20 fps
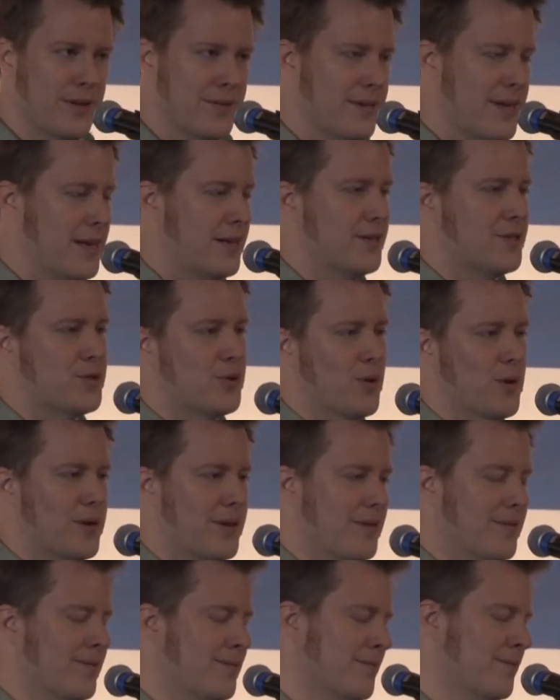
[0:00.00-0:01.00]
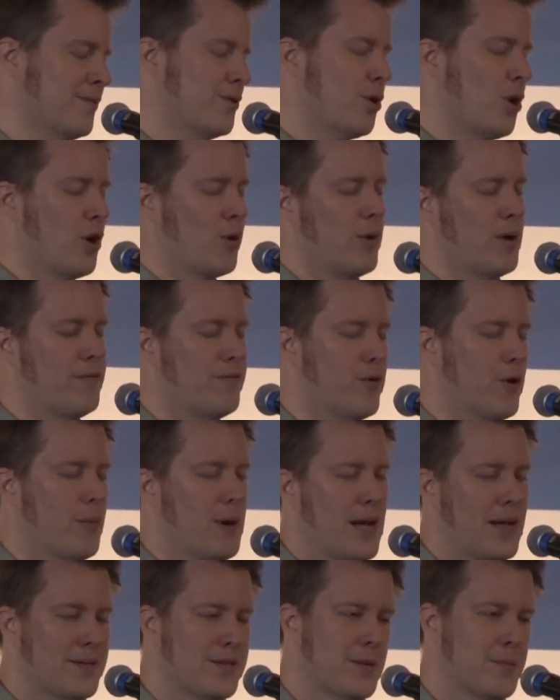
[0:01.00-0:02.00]
data stored in dark web
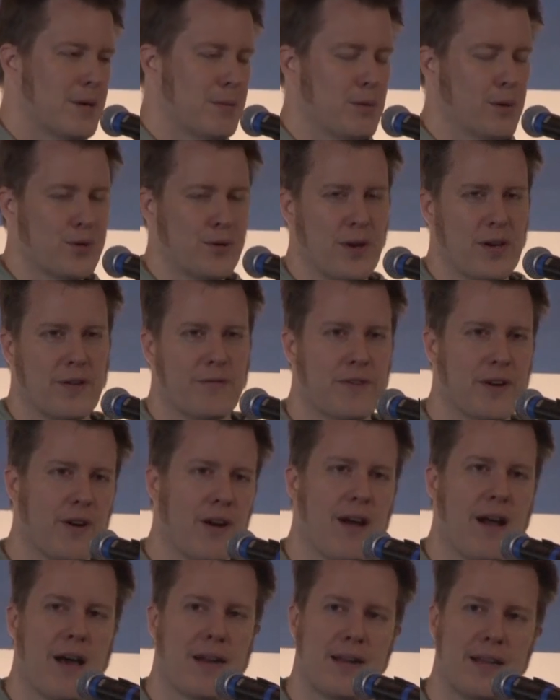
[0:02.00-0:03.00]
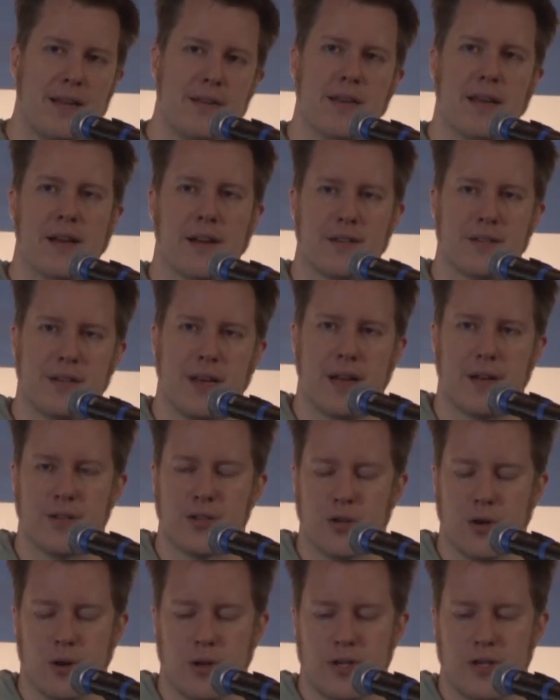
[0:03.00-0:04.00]
formats that people are trying to figure out how to index and how to
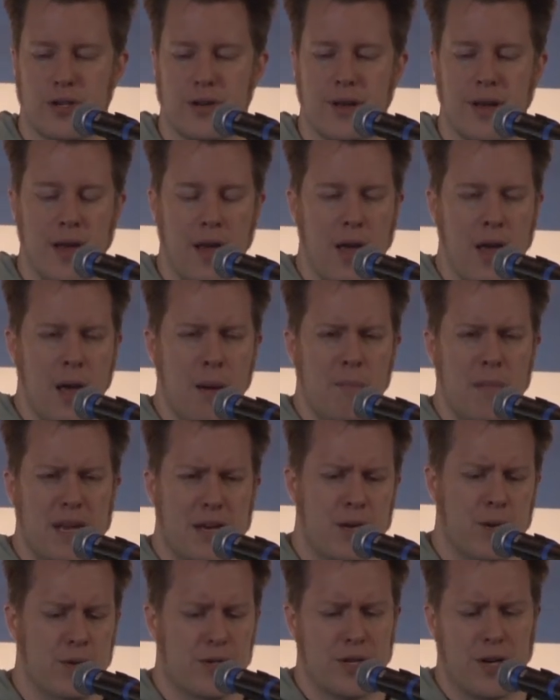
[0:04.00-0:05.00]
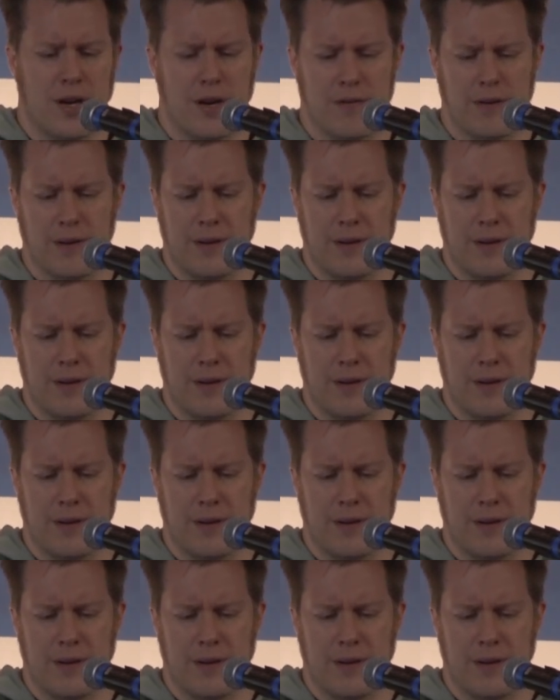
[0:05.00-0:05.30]
search and make use of.